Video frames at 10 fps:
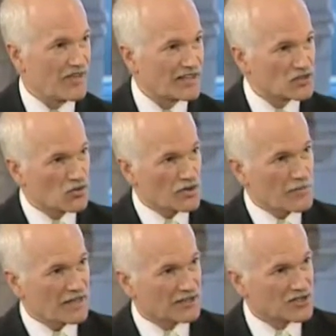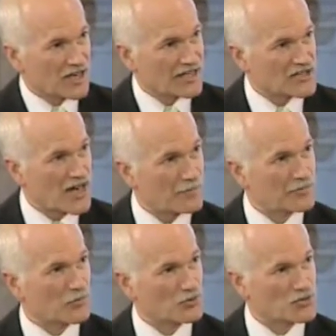That's going to make the change
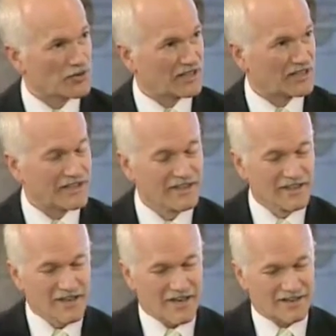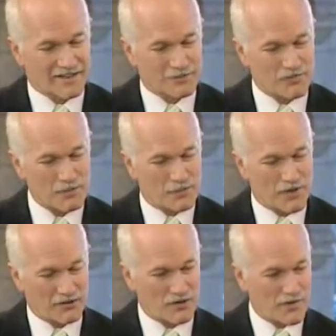happen most quickly. And people
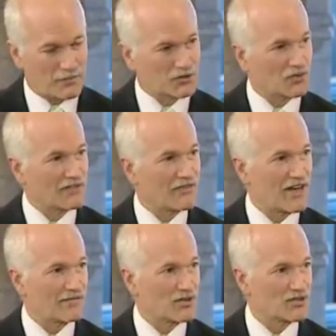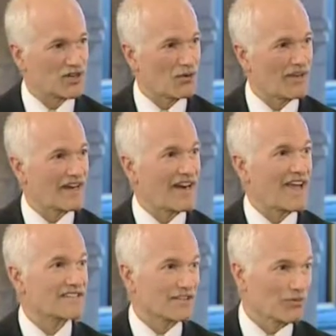might remember 25 years ago we had an
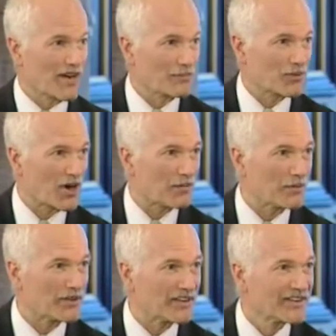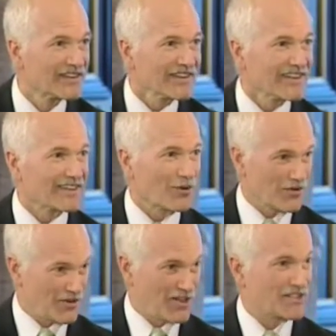acid rain problem in
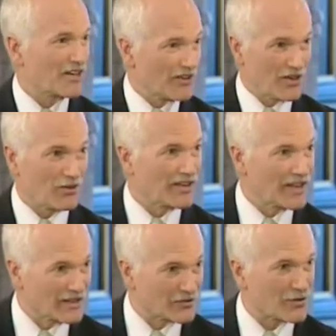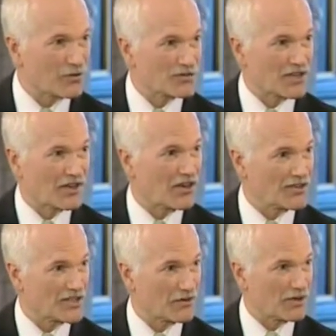northern Ontario and throughout
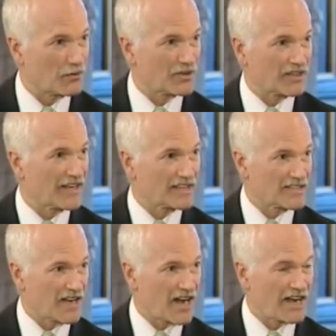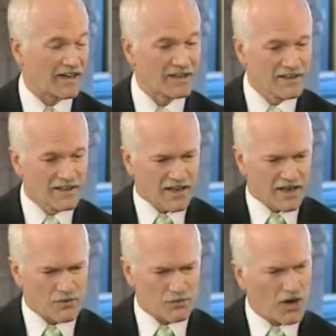Ontario with lakes dying.
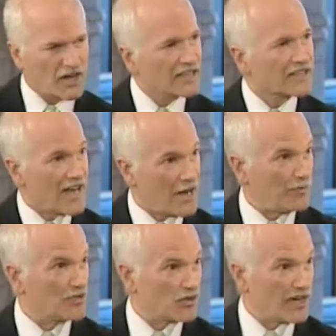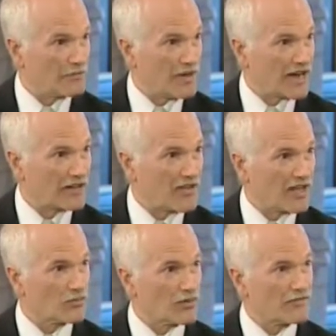And we brought in cap and trade back
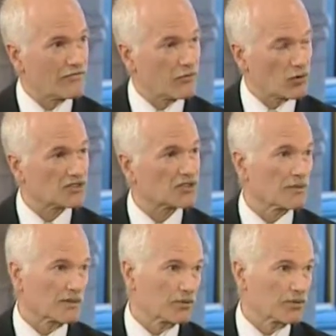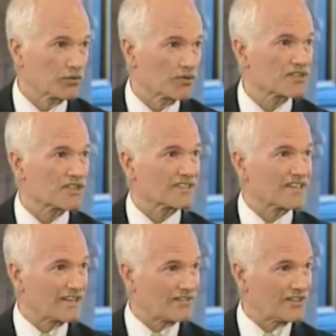then. We forced the big polluters to
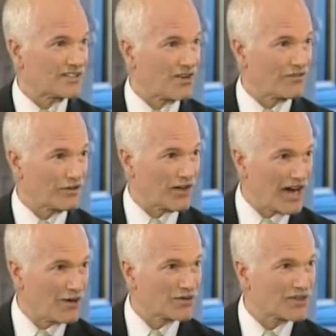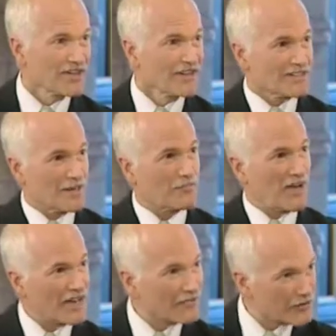take the sulfur out, to
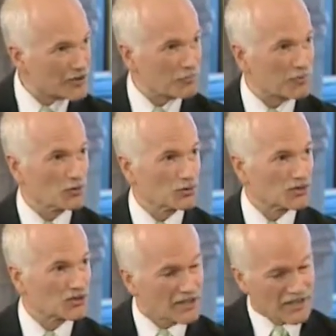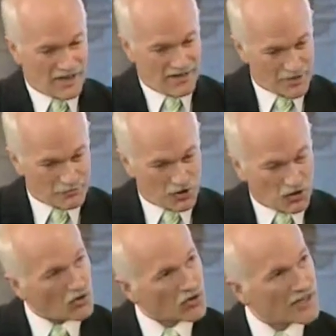pay for their pollution, and that brought
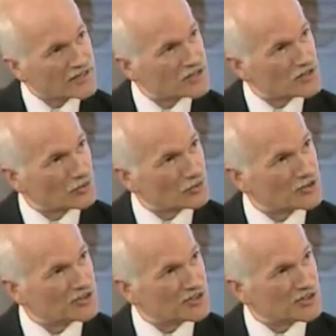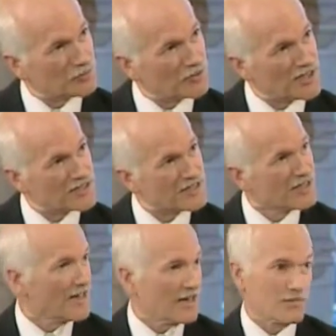all kinds of solutions into place,
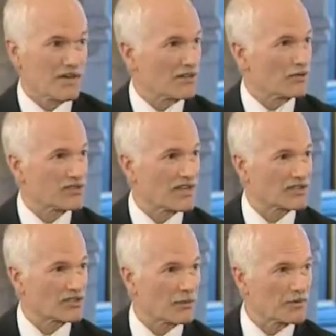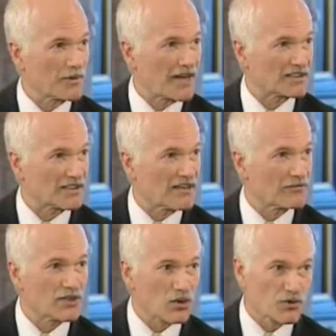and many of those lakes are coming back to
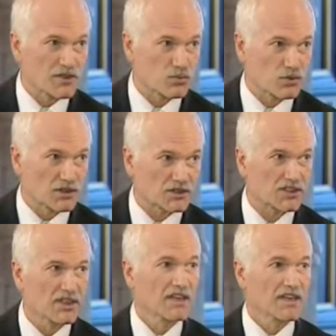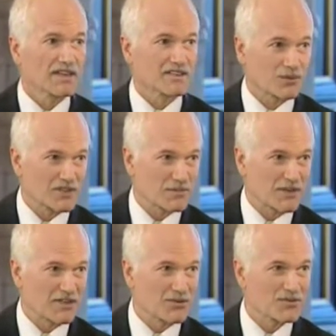life. We know this works. It's what's
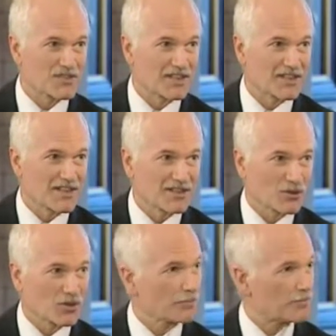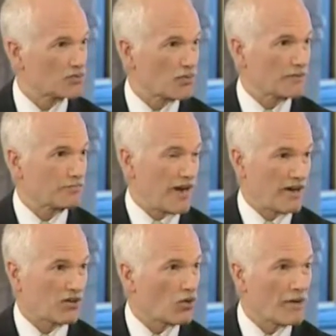being used in Europe. It's what
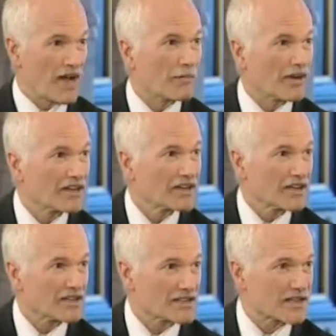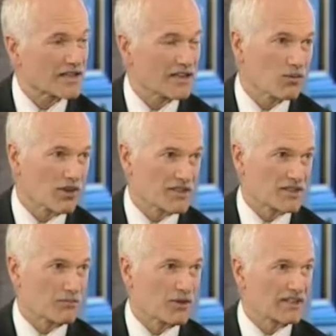Barack Obama has said he wants
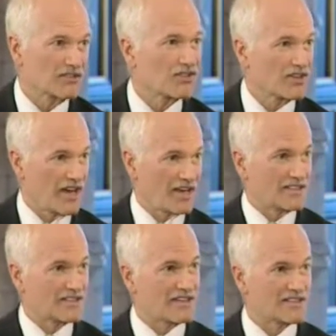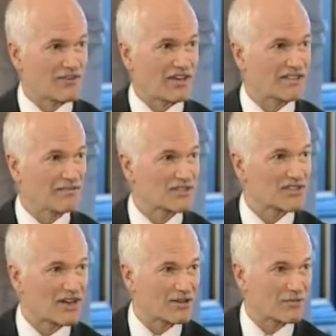to bring to the United States. In fact, even
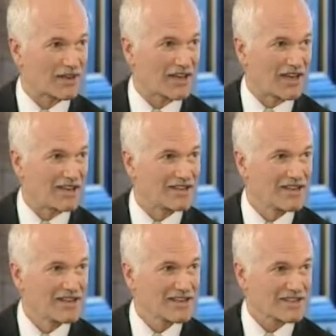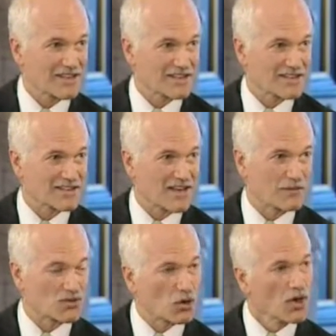Senator McCain says the
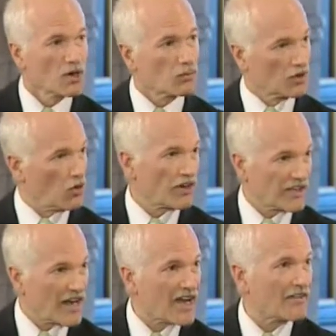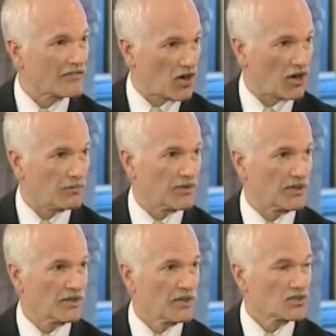same. So we're going to have
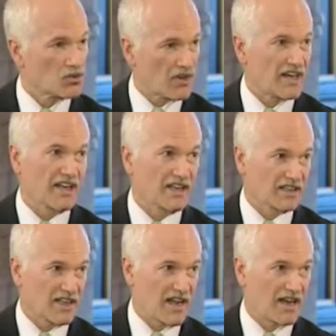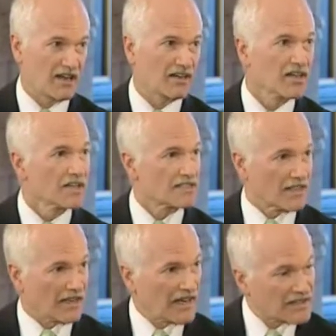carbon trading in Canada
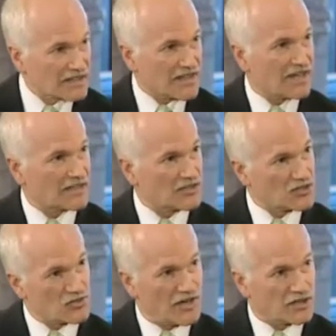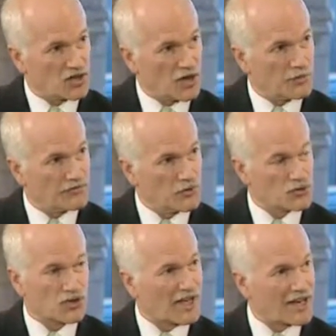to get to that constrained carbon
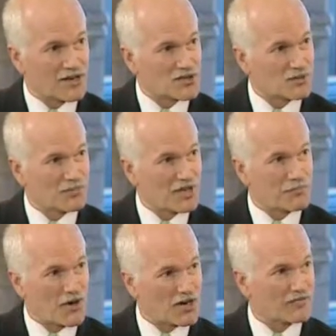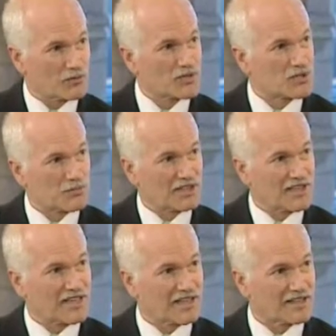future. Canada should be a part of it. We should be
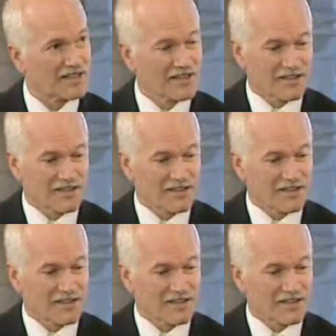leading it.